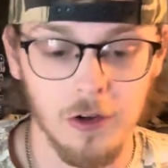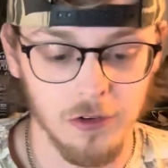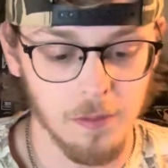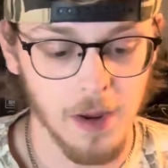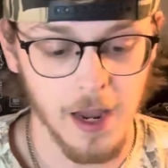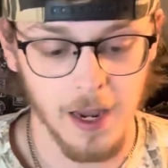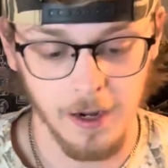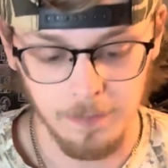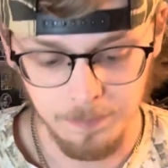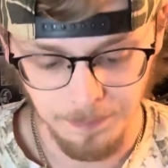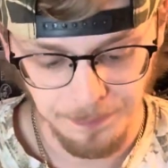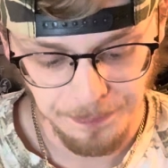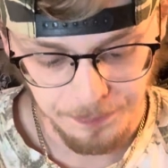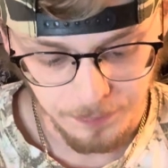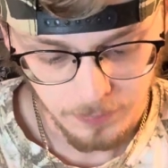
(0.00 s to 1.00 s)
mag.
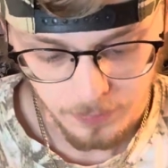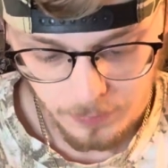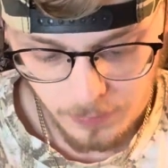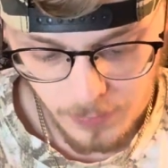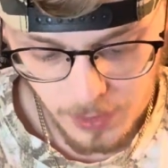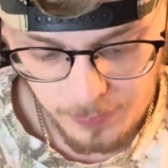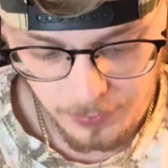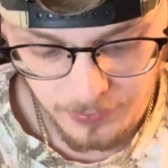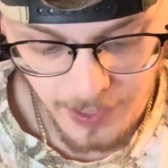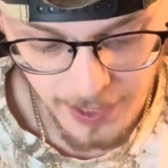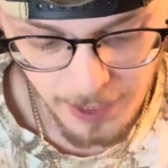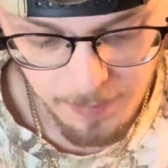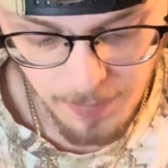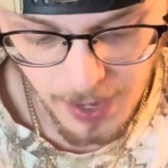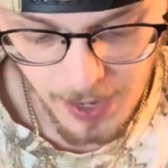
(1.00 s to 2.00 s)
The
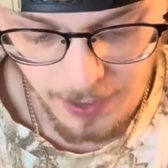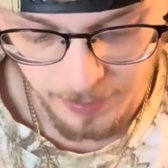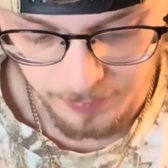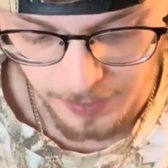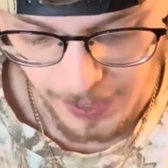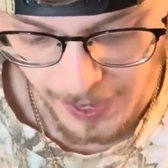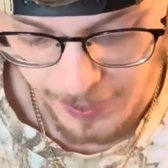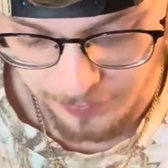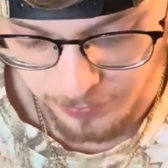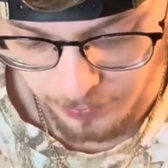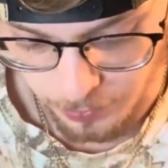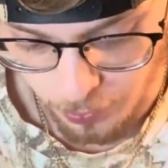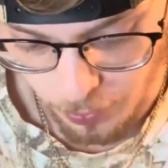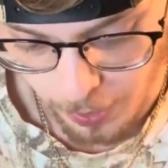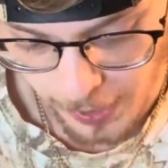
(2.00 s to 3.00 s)
second mag hasn't
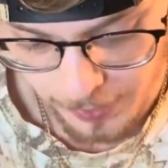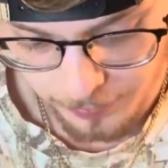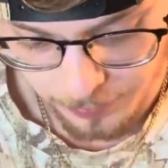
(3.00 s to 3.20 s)
cracked